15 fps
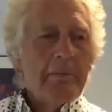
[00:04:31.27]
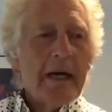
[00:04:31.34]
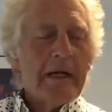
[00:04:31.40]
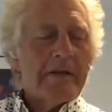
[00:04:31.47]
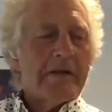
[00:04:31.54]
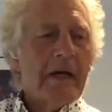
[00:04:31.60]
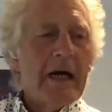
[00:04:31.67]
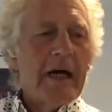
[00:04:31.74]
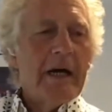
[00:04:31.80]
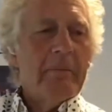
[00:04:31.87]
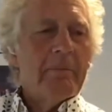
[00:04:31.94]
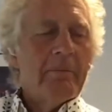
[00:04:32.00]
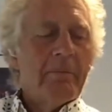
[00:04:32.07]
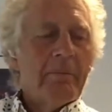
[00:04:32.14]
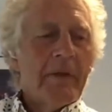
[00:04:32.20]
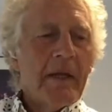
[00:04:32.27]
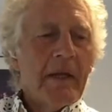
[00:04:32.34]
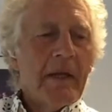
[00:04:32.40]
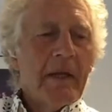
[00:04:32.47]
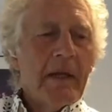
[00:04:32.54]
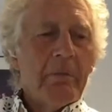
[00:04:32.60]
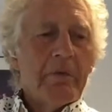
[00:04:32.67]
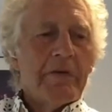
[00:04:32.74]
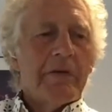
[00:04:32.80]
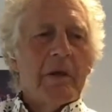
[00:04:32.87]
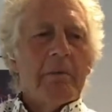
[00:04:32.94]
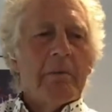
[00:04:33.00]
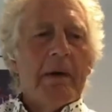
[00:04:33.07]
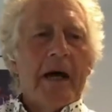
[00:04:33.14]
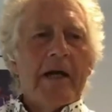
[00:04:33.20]
But it was
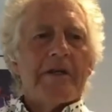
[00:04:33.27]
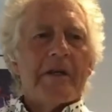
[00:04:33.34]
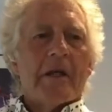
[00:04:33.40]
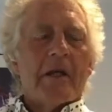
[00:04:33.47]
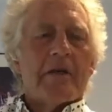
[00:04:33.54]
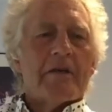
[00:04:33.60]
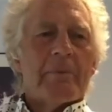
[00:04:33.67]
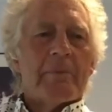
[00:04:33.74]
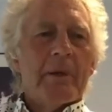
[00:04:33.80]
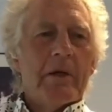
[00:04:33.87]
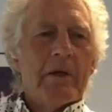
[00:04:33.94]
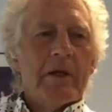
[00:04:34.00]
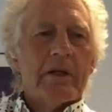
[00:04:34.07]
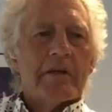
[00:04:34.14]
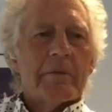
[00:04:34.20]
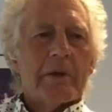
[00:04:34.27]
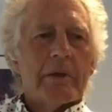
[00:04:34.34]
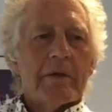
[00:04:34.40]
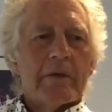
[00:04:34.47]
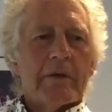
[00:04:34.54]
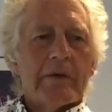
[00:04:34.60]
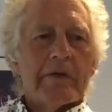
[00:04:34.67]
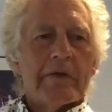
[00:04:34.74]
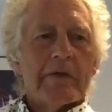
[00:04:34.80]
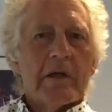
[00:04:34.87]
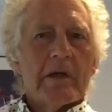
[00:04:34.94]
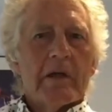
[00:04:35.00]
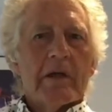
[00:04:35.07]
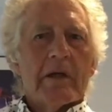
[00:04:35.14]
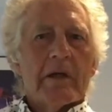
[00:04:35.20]
an amazing experience
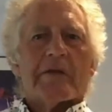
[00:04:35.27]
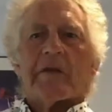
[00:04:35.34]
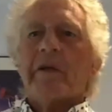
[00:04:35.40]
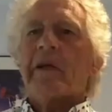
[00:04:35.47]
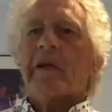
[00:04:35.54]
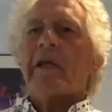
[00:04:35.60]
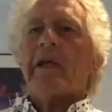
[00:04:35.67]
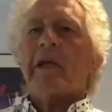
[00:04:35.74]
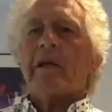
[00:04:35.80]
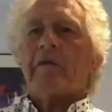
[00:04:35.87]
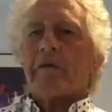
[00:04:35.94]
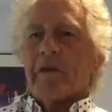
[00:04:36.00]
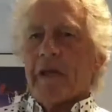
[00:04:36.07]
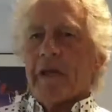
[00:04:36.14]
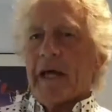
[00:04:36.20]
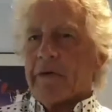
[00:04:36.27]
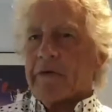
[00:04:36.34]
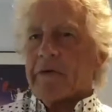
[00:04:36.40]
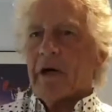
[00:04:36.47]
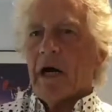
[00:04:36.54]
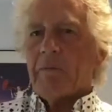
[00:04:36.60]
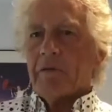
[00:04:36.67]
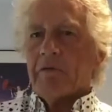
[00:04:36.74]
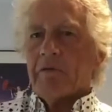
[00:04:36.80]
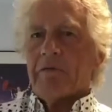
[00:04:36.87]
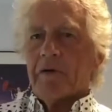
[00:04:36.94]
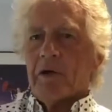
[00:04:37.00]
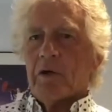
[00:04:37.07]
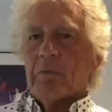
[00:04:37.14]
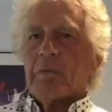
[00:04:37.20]
because there was a need for that type of
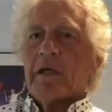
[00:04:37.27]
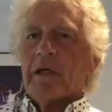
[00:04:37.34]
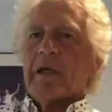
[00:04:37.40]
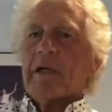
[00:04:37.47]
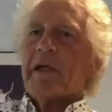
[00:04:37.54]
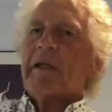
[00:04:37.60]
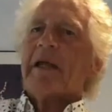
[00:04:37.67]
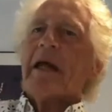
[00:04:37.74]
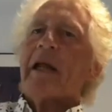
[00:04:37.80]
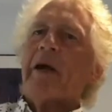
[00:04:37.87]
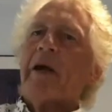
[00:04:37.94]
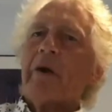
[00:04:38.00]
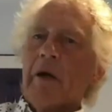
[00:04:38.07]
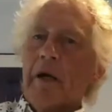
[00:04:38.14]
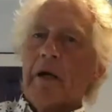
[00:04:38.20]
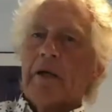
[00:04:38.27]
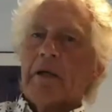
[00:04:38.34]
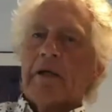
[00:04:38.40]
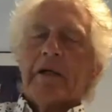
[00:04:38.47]
film in that era.